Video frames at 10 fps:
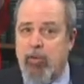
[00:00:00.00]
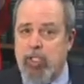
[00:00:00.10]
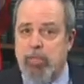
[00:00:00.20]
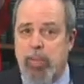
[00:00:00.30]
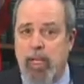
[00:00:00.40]

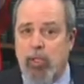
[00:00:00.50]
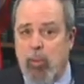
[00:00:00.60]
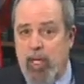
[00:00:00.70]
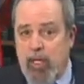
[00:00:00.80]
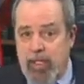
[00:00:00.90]
respect
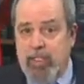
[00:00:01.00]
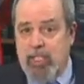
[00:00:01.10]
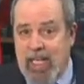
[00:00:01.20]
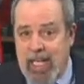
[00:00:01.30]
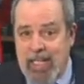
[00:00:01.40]
while
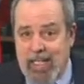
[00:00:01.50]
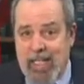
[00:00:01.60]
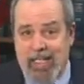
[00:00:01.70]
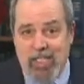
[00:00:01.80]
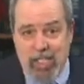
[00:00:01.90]
understanding
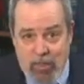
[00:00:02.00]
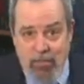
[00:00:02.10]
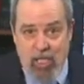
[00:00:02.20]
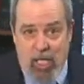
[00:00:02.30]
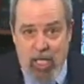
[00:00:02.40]
that
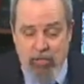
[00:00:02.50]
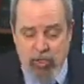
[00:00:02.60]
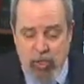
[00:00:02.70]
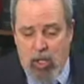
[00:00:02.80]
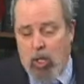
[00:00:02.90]
sometimes